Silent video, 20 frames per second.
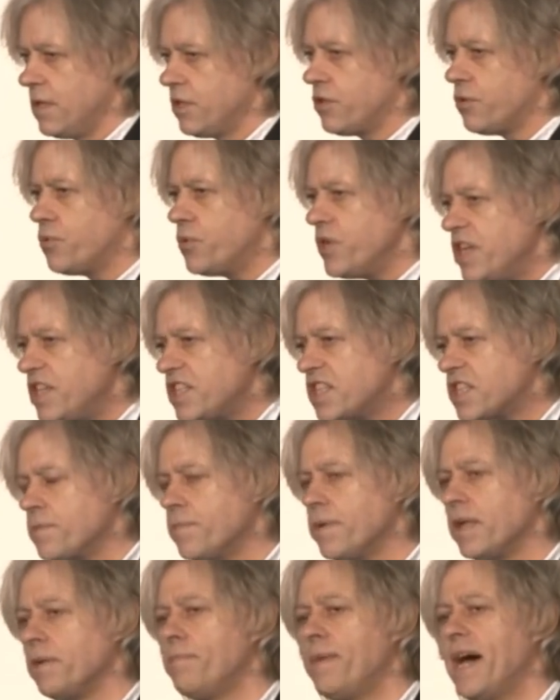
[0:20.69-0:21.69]
The
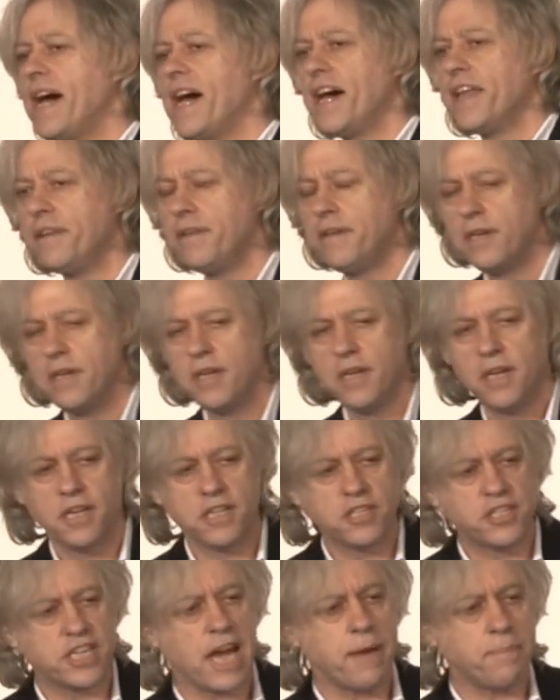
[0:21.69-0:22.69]
reasonable man
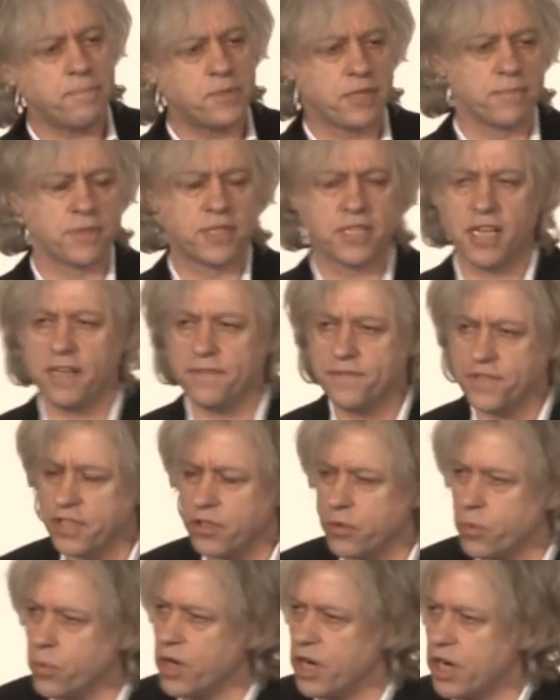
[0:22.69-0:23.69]
adapts himself to
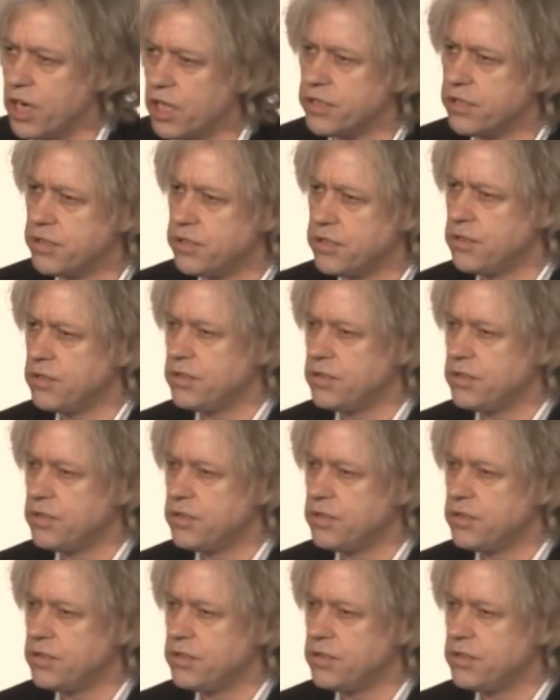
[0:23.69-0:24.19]
the world.